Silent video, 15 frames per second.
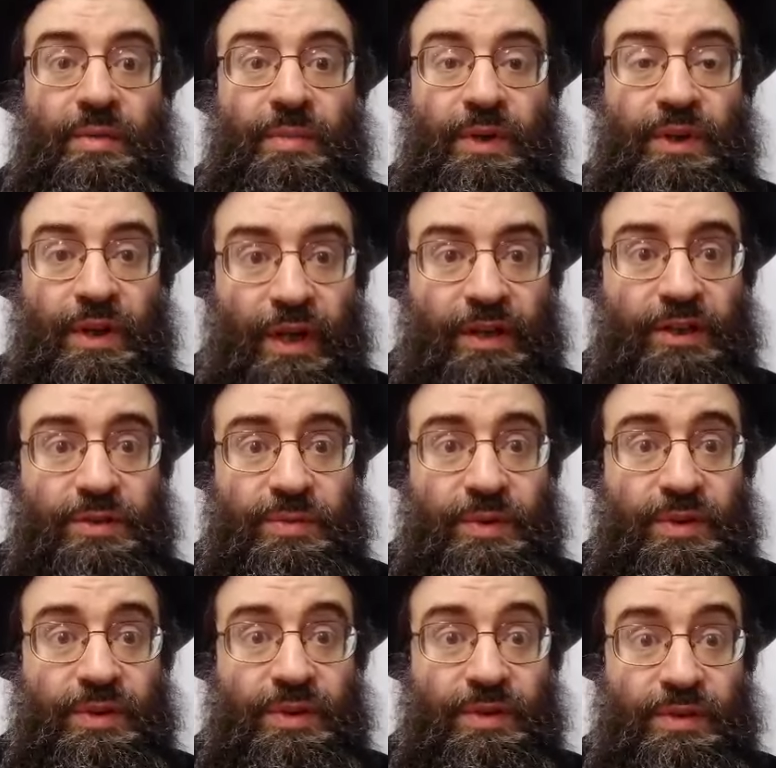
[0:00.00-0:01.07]
But in English,
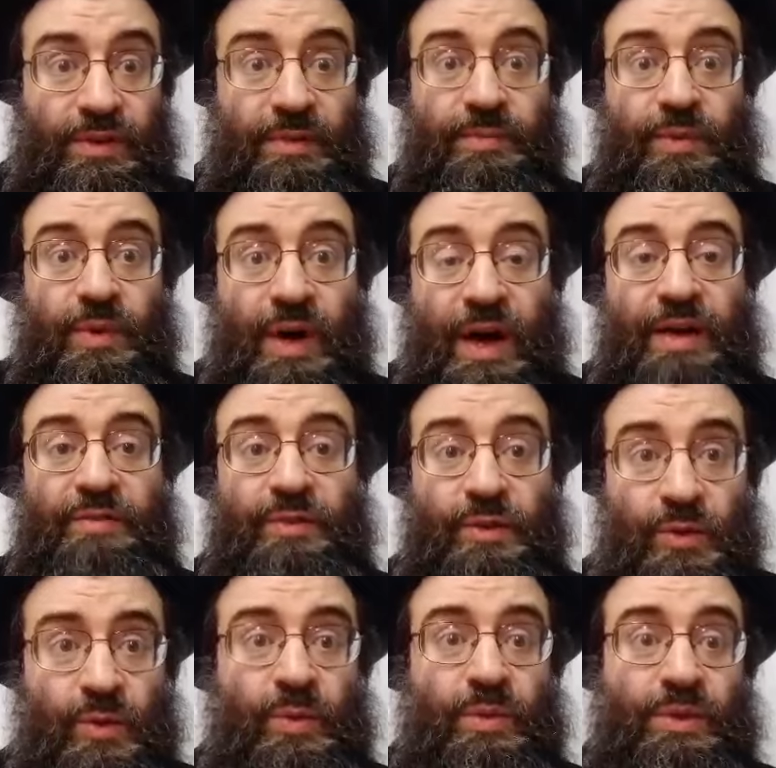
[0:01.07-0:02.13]
we seem to have
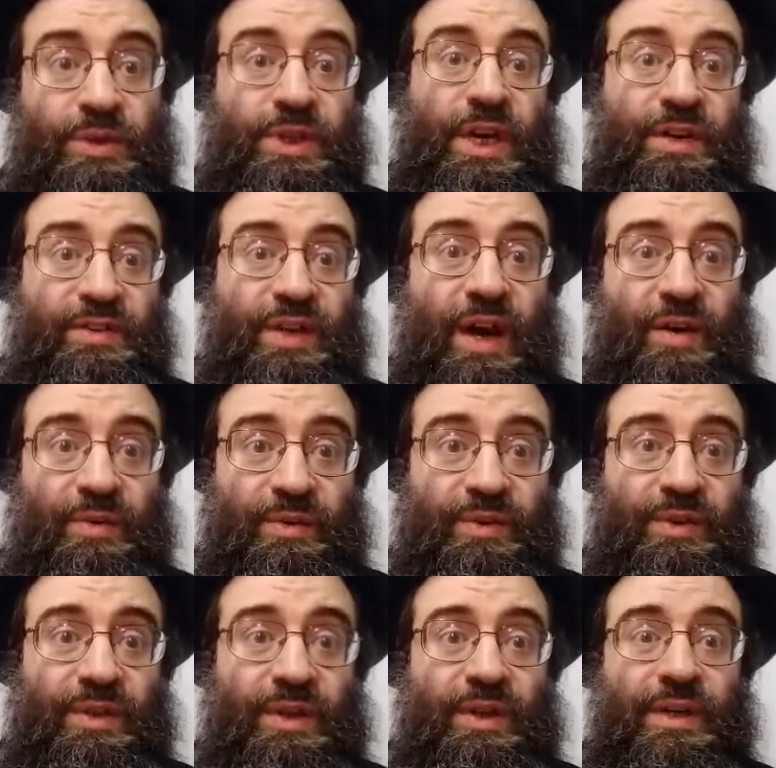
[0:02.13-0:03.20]
two J
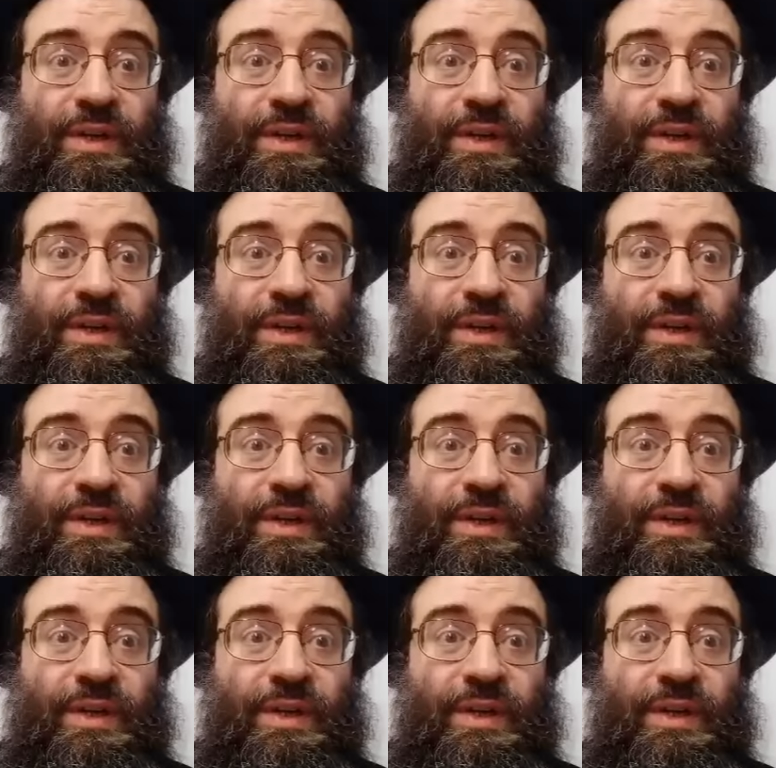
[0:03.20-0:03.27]
sounds.